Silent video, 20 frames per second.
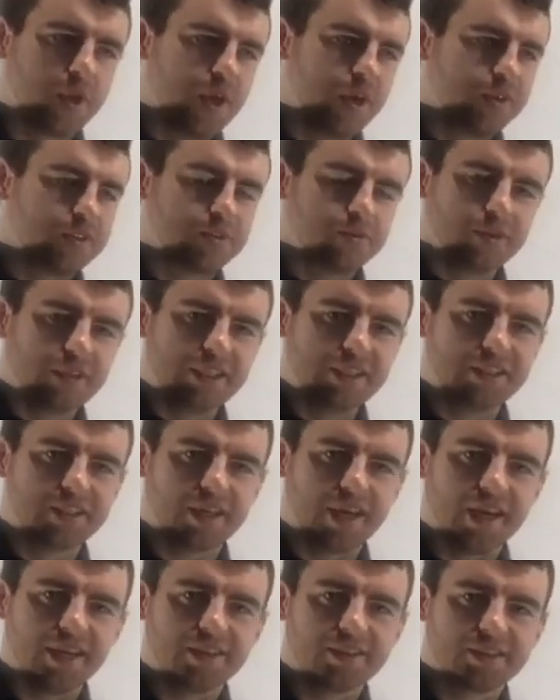So in each
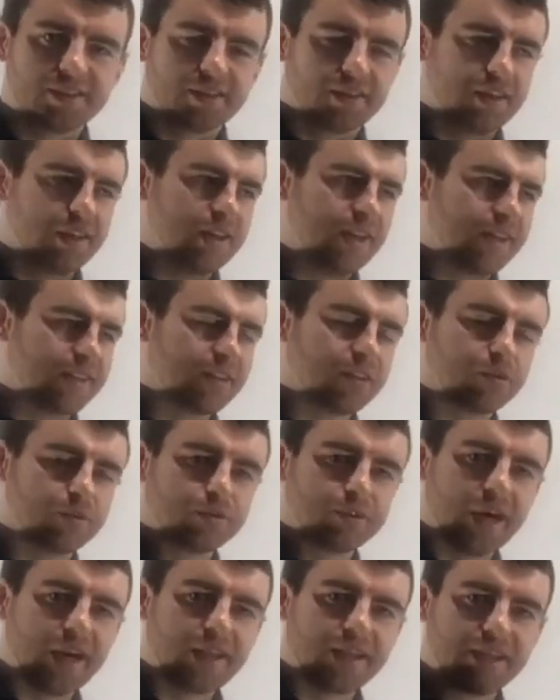case, you let the
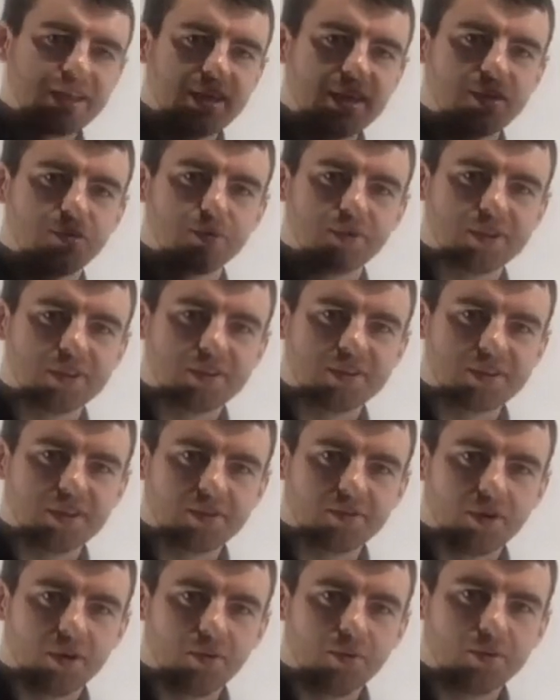quadratic equal to
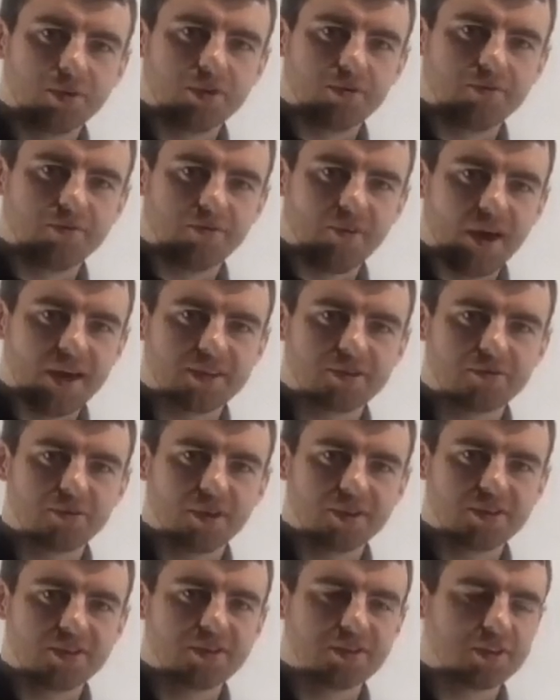0, you
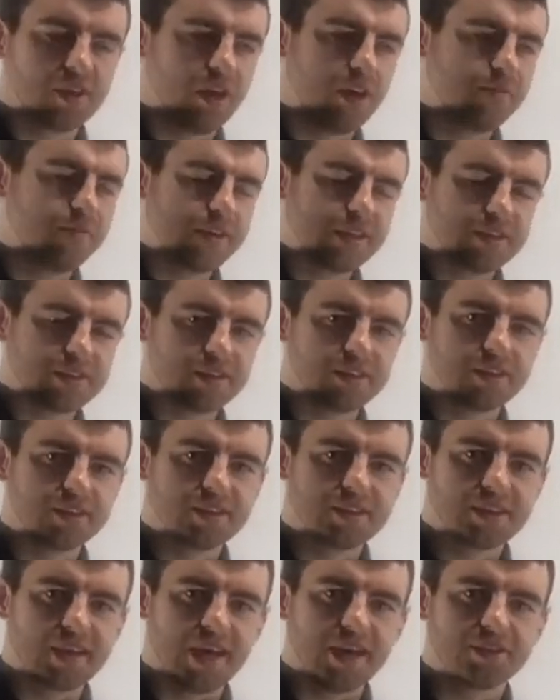factorize and solve it,
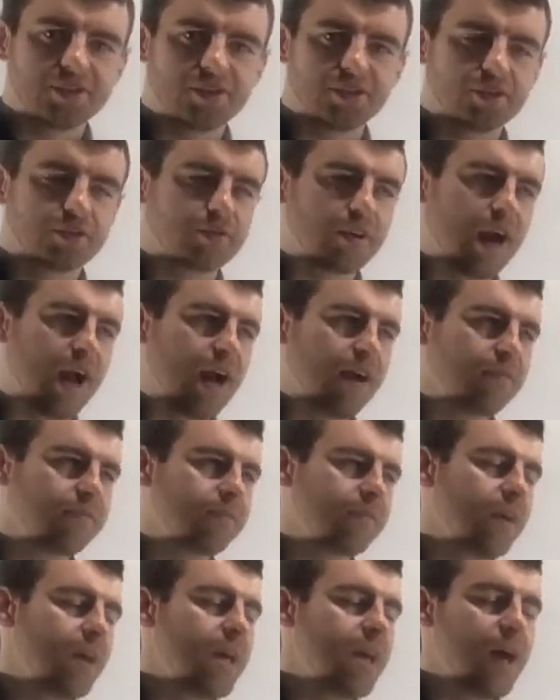sketch your
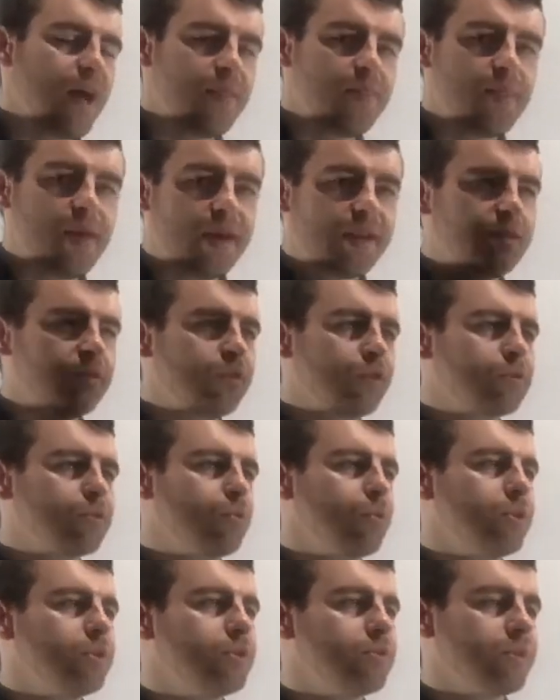graph, and then look
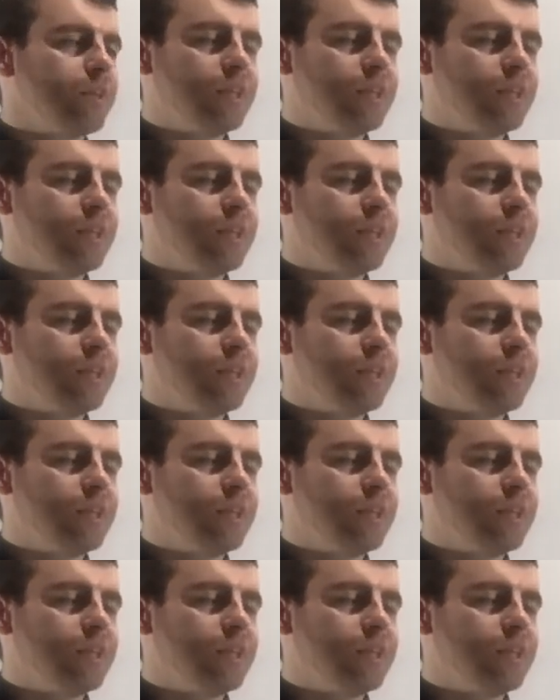towards your